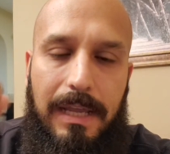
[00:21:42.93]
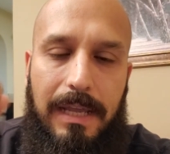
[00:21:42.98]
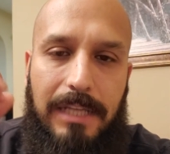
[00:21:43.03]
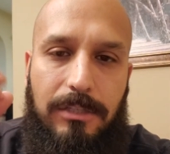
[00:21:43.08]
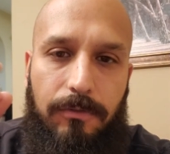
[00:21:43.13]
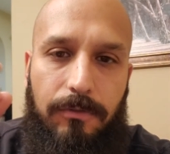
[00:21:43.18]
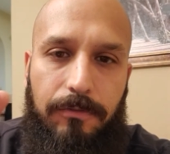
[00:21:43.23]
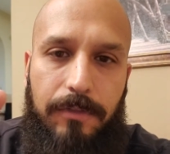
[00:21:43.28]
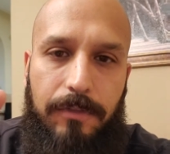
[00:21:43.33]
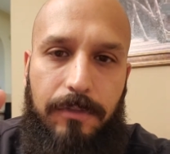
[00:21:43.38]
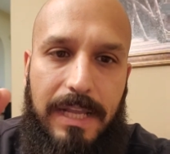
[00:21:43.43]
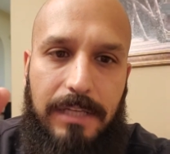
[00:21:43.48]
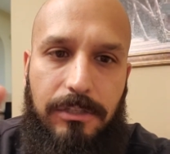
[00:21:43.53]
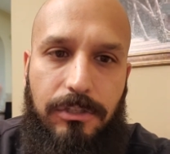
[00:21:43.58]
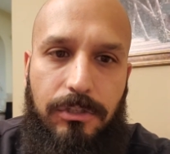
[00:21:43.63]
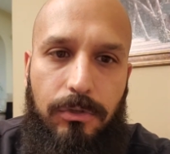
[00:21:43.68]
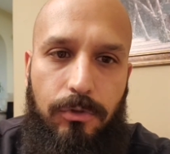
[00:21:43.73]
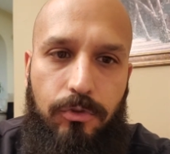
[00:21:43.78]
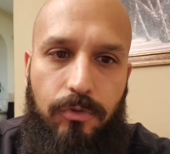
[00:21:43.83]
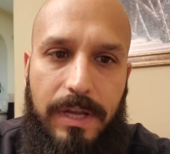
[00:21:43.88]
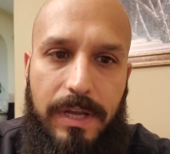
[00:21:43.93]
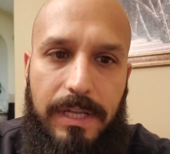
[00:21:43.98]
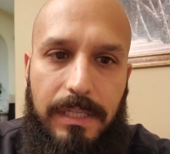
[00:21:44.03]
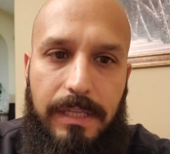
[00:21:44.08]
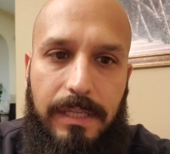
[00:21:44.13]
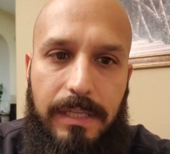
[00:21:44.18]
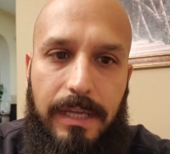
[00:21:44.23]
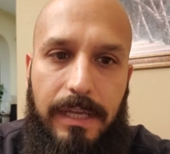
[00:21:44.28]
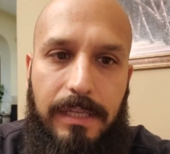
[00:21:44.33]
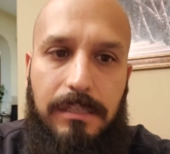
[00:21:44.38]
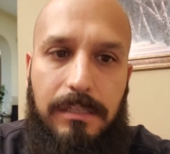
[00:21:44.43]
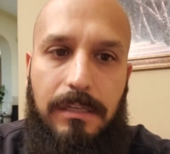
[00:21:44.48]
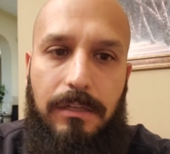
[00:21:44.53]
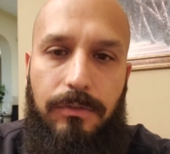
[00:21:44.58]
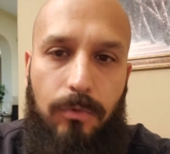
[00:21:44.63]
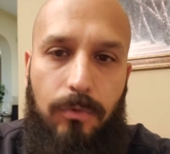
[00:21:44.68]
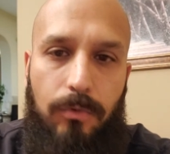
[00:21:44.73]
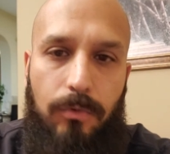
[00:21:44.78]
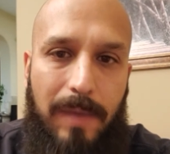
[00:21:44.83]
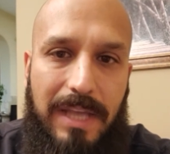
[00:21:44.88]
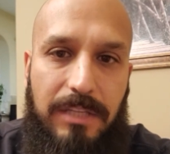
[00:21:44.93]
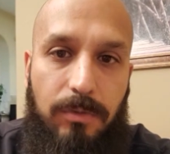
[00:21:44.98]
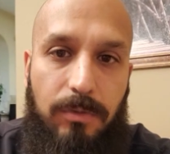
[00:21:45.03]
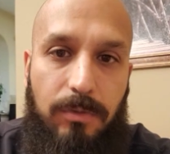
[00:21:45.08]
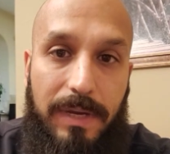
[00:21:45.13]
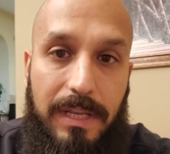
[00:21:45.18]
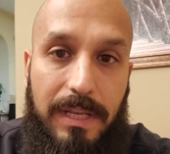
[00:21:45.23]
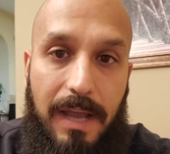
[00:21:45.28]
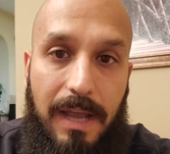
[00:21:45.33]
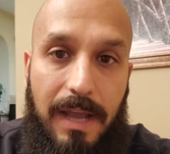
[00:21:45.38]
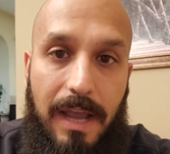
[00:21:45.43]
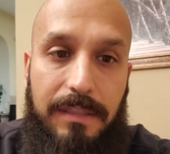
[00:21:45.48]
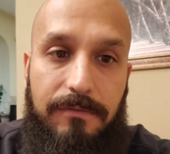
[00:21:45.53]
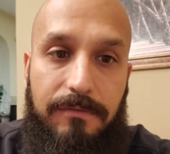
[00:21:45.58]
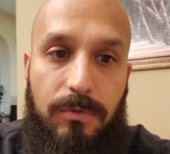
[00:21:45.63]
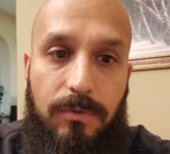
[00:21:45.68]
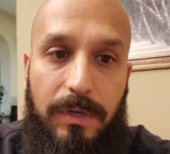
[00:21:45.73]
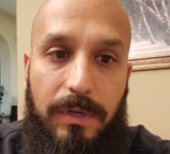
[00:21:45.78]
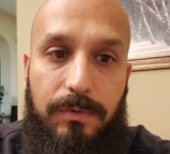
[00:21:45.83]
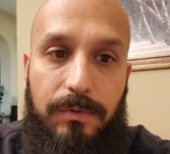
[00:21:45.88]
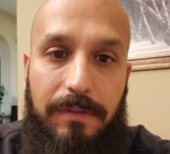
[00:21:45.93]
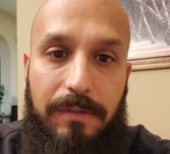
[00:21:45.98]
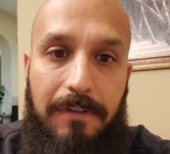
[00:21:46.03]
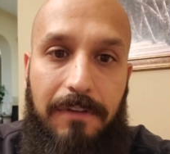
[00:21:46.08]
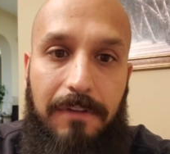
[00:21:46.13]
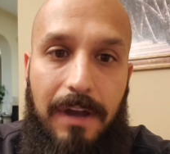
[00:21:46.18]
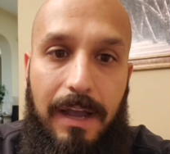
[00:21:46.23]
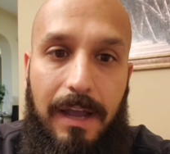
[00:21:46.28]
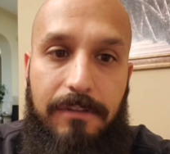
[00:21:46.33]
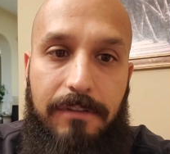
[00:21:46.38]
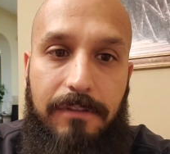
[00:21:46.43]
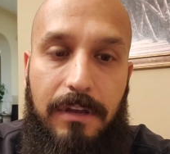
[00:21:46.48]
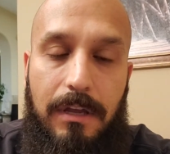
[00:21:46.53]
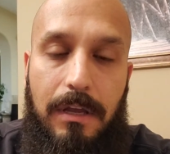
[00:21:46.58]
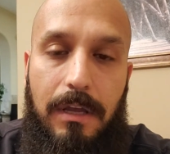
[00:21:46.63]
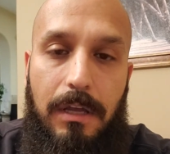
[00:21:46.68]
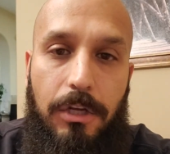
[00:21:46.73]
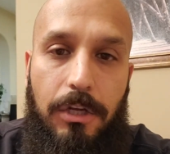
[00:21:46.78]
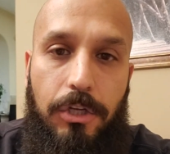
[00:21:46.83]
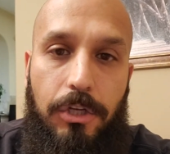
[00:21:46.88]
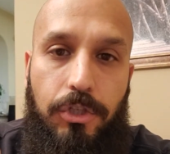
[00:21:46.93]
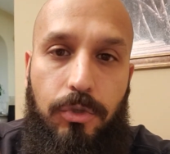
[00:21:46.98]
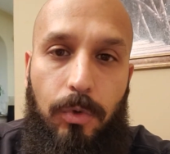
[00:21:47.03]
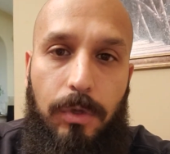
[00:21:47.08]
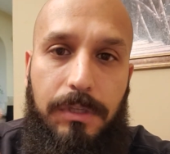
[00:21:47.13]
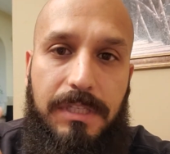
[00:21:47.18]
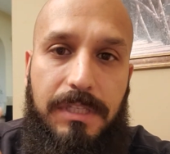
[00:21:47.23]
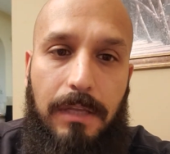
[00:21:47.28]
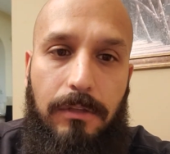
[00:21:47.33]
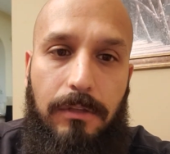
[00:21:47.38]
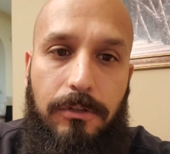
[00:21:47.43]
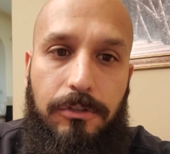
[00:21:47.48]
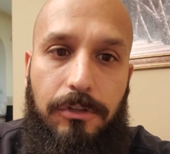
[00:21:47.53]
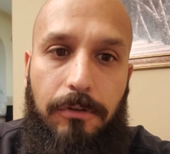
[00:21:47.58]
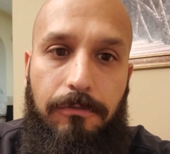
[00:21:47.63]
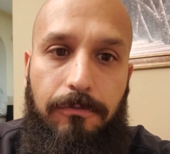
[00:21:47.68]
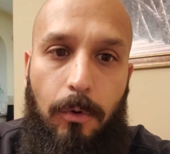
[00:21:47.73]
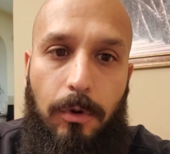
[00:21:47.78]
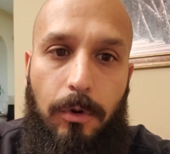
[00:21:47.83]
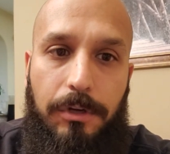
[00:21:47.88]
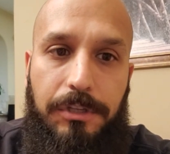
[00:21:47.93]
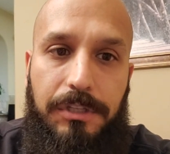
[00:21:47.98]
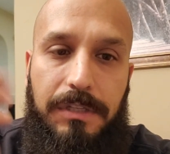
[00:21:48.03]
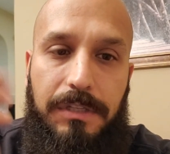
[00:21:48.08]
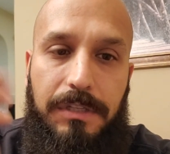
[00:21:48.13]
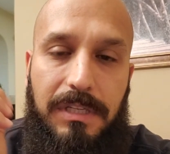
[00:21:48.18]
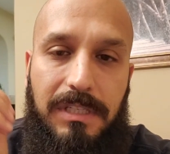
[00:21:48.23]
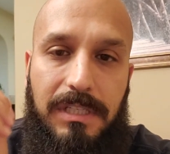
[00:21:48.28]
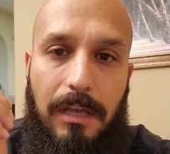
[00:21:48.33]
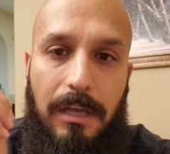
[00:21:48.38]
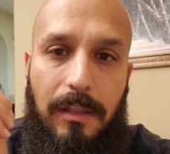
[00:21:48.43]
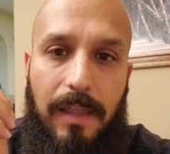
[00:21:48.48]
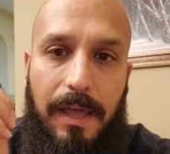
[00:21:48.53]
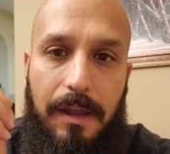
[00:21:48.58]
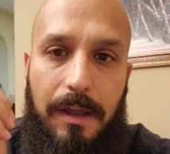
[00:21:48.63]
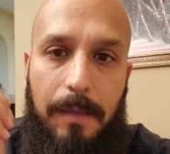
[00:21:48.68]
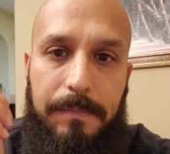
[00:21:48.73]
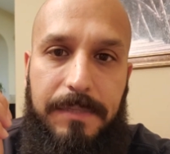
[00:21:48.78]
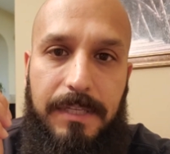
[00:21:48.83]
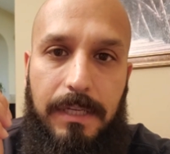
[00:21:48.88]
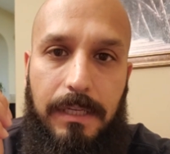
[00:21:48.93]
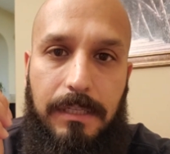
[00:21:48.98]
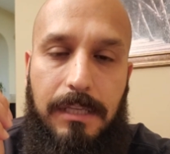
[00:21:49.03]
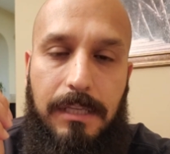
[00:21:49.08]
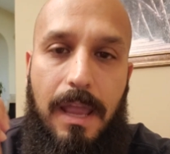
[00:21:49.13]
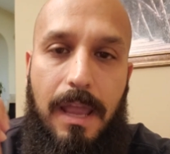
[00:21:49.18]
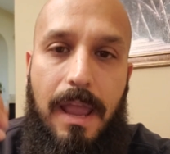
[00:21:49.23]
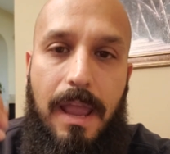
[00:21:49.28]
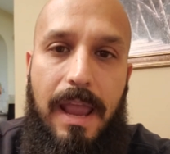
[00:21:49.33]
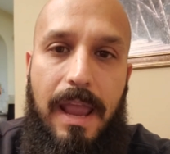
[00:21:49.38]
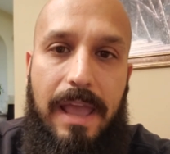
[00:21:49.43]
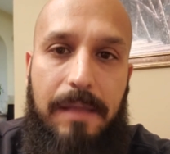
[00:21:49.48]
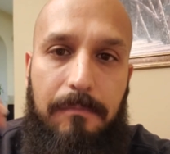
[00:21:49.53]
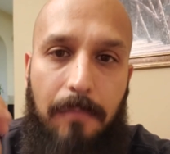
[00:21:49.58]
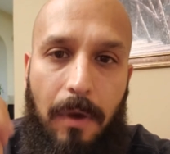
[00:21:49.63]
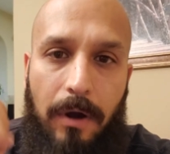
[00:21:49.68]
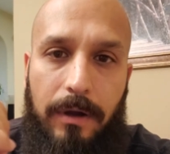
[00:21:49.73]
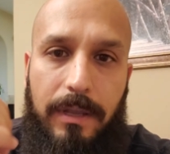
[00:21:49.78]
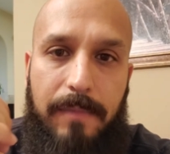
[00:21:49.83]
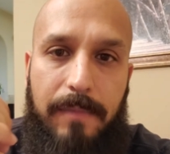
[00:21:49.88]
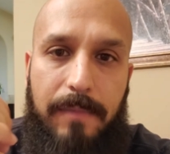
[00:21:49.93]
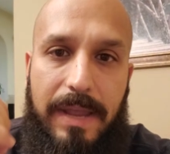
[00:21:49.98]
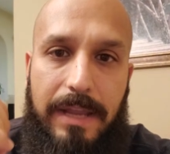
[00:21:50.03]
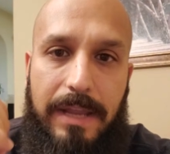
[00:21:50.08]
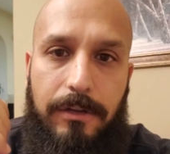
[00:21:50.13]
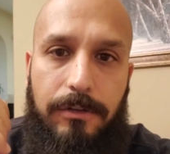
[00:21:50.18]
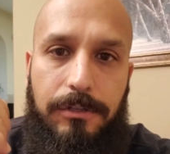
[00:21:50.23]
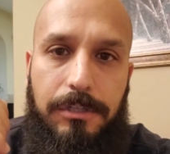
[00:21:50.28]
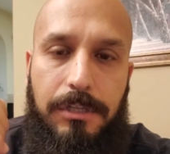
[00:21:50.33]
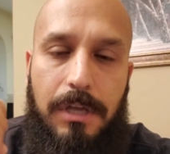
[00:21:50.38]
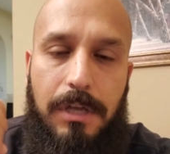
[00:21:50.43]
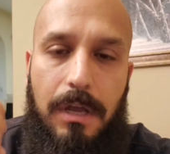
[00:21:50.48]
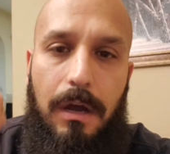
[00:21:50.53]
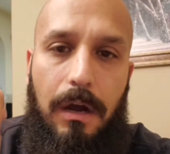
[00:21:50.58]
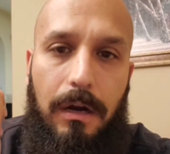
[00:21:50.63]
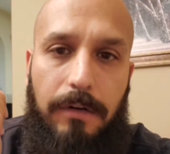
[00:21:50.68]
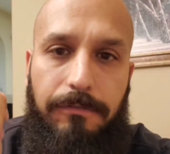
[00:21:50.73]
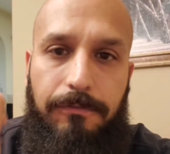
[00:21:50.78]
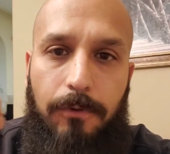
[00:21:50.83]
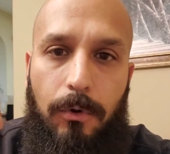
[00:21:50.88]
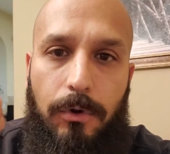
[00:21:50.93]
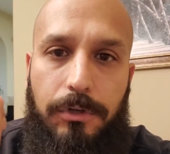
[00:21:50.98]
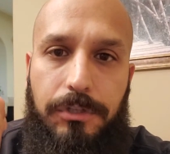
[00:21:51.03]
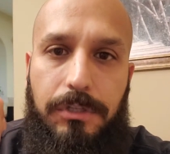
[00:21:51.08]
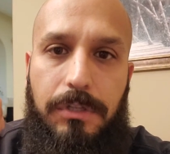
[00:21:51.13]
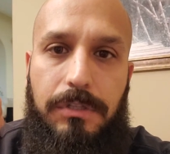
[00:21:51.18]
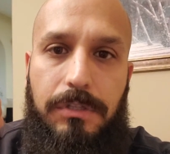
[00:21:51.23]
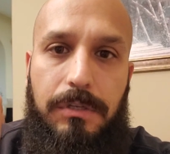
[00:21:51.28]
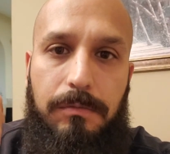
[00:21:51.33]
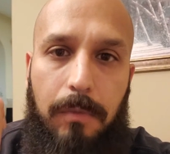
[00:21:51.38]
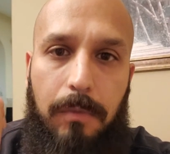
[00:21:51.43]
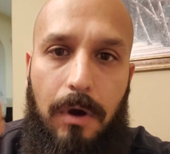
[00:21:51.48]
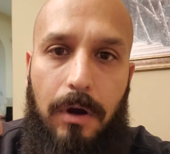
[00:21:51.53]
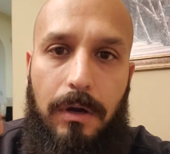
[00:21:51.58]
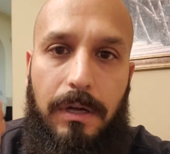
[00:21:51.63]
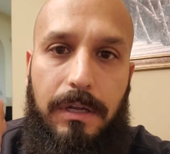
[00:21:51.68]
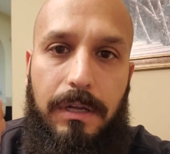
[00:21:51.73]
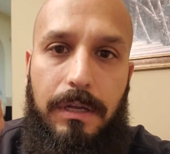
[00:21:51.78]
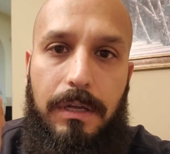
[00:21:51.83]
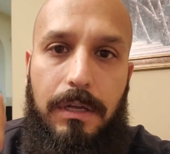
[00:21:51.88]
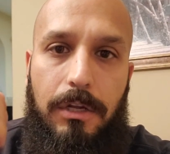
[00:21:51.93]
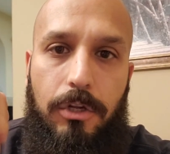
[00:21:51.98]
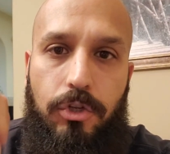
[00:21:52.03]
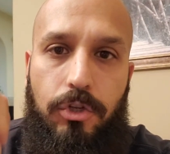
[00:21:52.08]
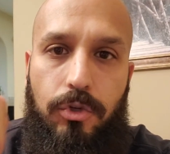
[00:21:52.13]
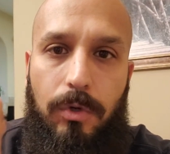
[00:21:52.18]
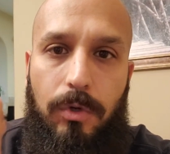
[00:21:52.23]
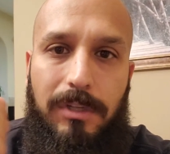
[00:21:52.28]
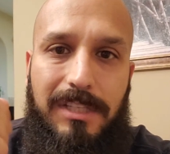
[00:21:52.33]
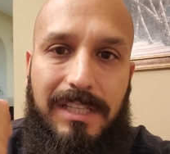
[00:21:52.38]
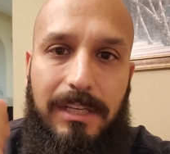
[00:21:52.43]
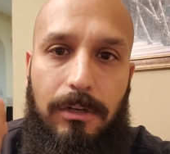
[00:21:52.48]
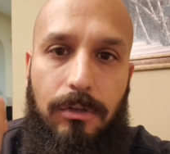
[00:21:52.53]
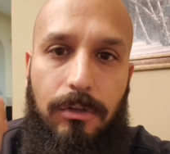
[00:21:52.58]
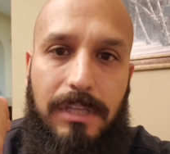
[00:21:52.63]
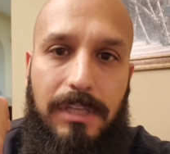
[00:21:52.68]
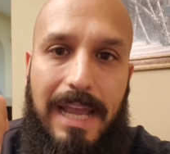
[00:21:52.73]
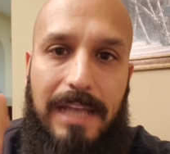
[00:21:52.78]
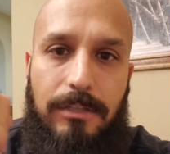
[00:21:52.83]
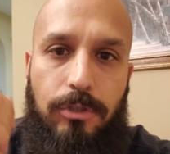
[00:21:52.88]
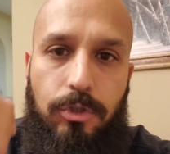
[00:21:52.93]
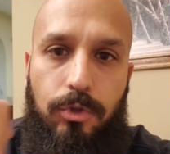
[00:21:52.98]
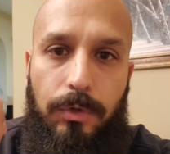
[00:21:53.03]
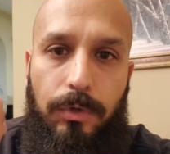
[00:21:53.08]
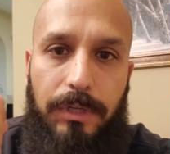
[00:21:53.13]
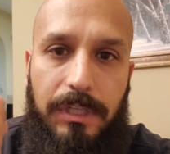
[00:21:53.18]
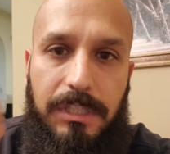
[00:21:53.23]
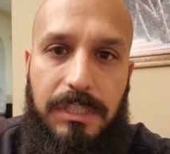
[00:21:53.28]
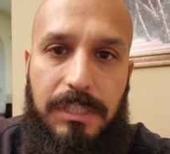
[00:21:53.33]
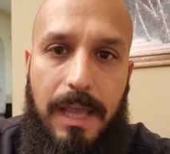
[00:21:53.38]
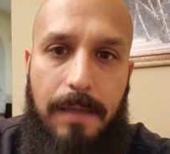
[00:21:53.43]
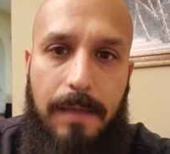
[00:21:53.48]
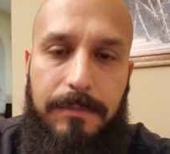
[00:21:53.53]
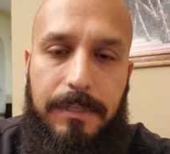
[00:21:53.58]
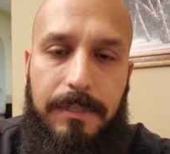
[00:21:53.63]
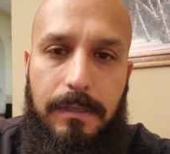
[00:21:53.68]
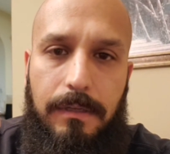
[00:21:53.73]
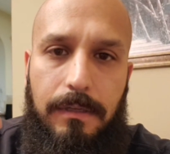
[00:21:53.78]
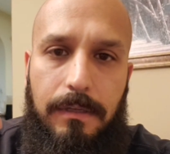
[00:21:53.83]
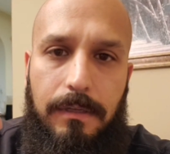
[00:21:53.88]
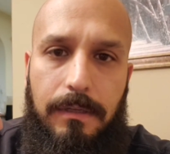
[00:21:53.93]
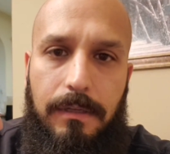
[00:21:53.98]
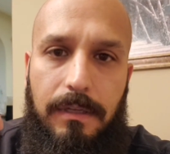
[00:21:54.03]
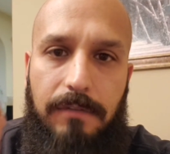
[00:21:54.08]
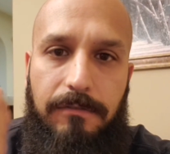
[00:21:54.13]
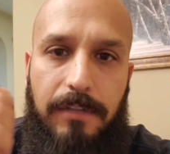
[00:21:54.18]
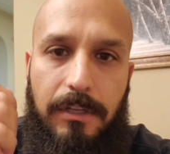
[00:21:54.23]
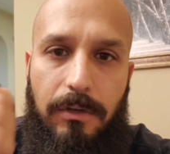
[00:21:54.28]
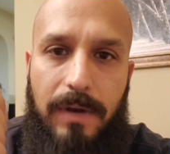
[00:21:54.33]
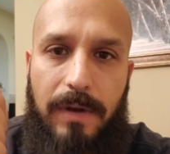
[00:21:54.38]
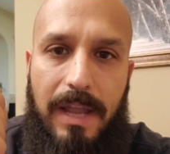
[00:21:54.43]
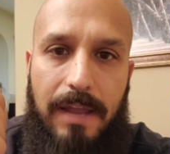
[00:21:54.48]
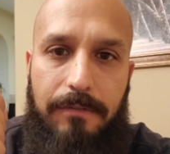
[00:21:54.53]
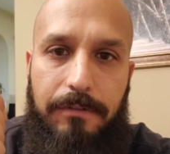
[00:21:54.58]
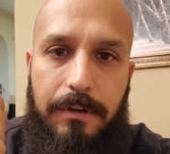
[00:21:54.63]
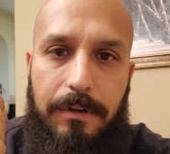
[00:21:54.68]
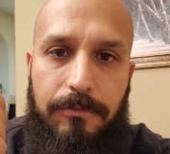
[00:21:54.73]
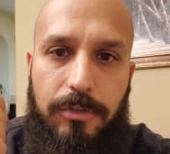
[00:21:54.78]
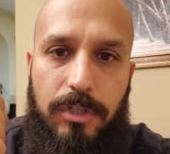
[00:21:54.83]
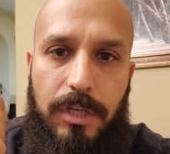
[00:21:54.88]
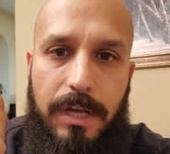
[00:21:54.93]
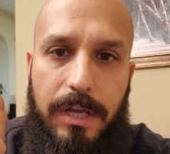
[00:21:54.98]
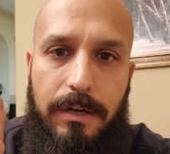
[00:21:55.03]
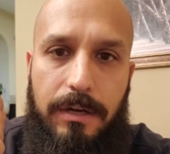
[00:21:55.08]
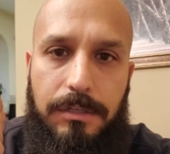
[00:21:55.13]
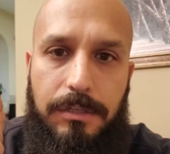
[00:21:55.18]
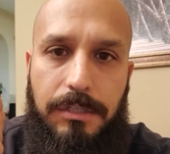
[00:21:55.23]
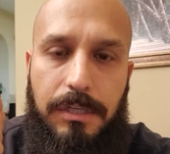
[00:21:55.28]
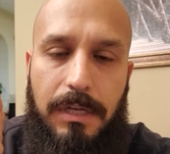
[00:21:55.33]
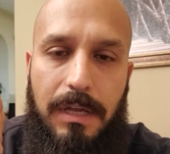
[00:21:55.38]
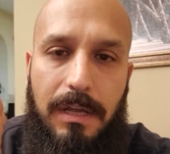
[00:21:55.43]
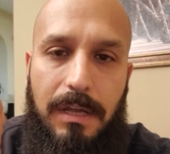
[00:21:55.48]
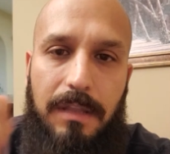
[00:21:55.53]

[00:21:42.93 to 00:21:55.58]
And so for the next 2 trading days through May 29th of 2025, short sellers are forced to sell on upticks, and market makers are forced to mark short sales as short exempt if they don't have enough shares.